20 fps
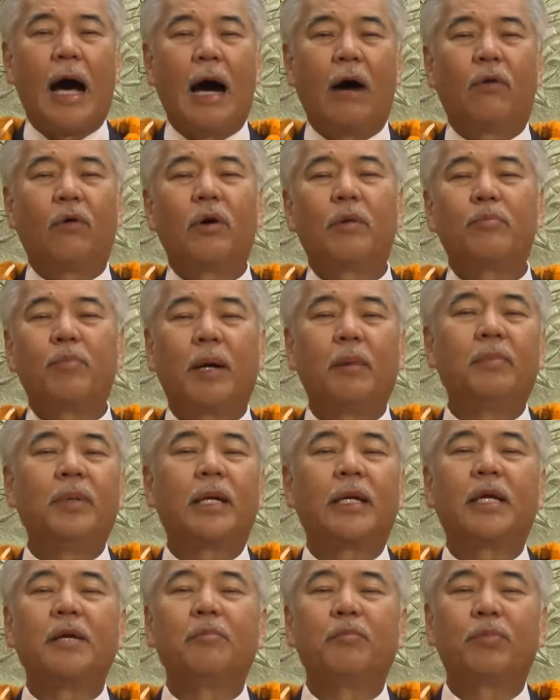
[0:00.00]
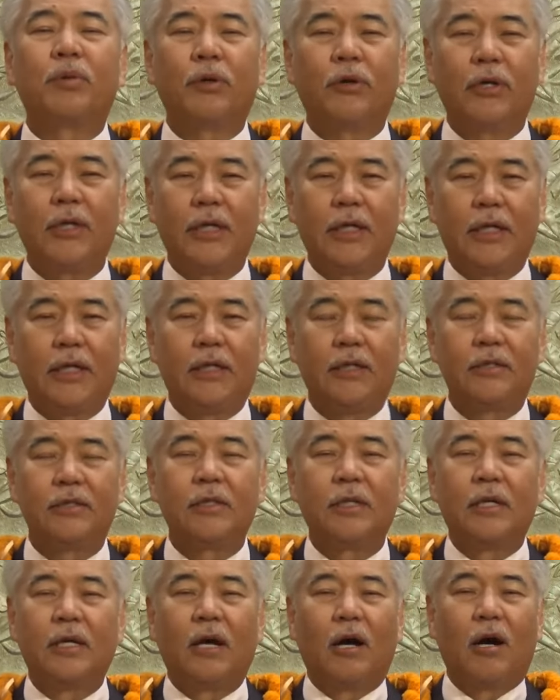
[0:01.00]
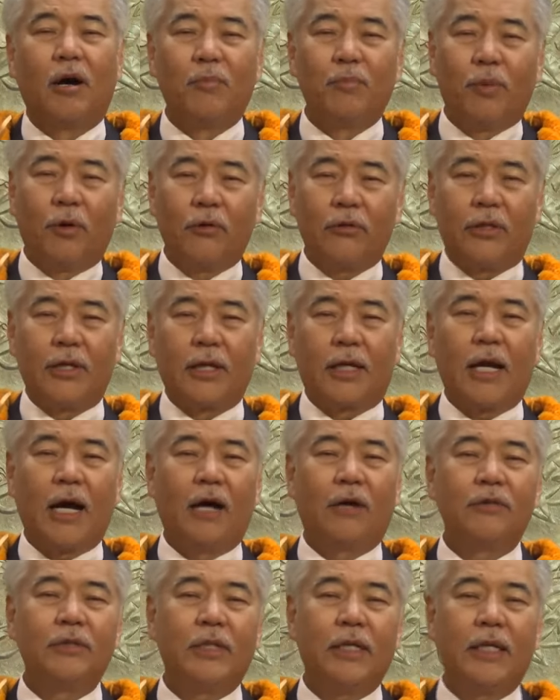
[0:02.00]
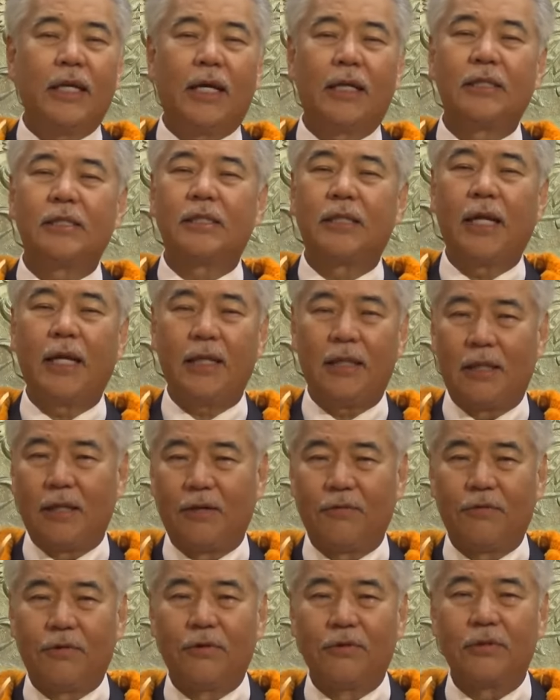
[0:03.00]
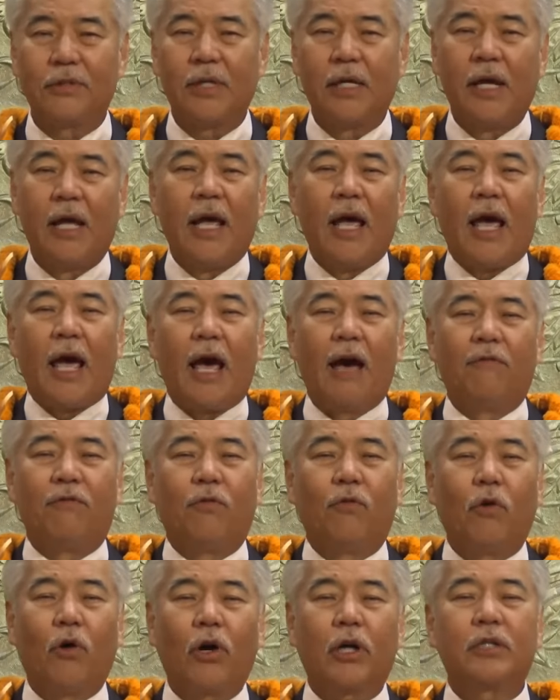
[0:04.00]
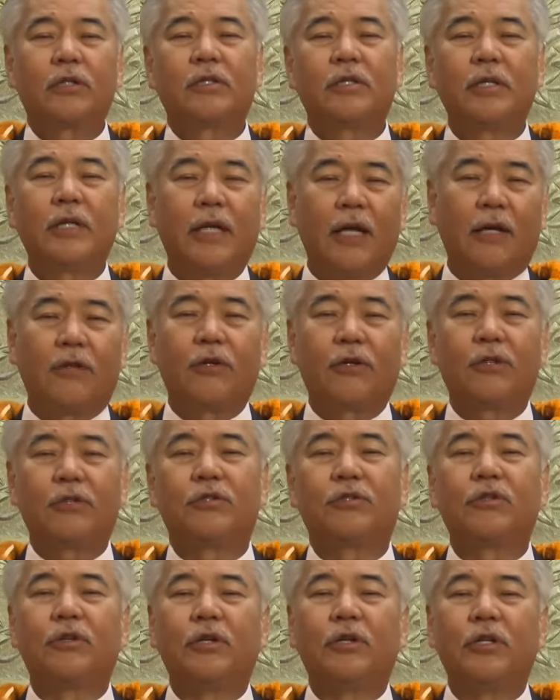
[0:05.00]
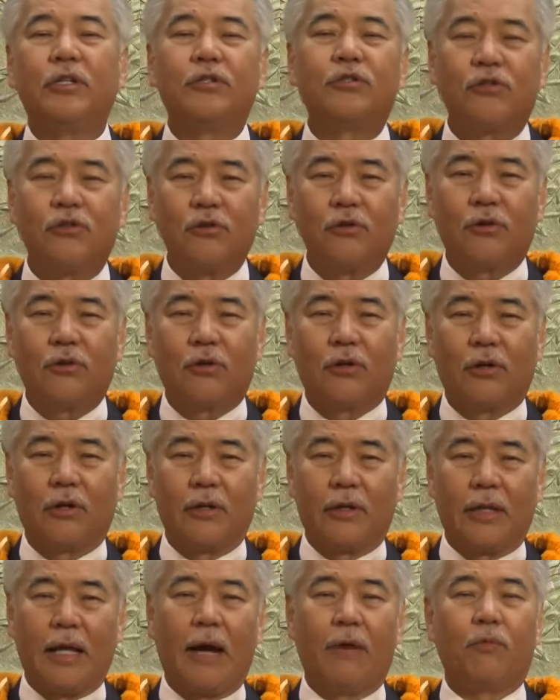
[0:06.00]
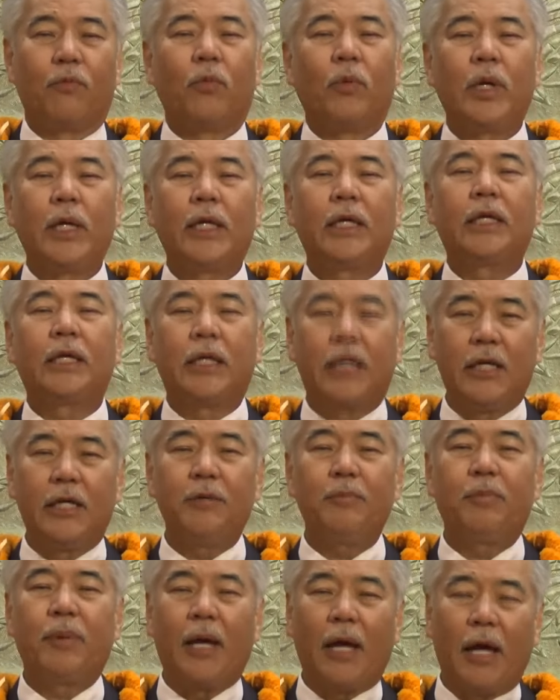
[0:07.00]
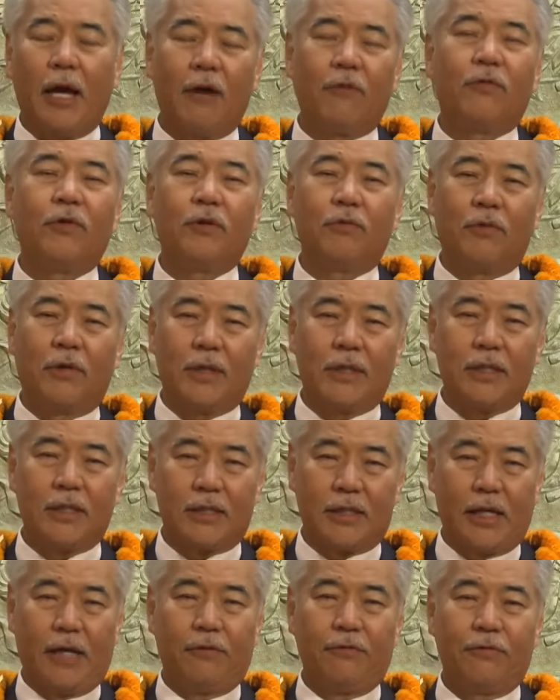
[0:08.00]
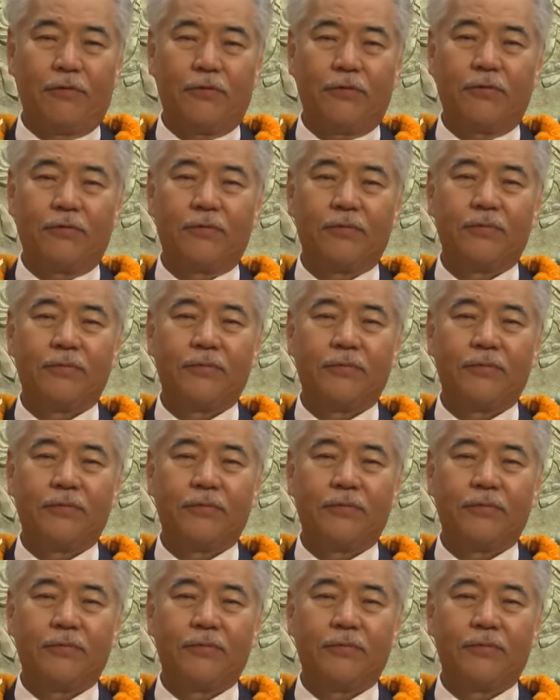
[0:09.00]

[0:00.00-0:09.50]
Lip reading: Our public employees on both the county and state levels have worked together to ensure that we keep everyone safe.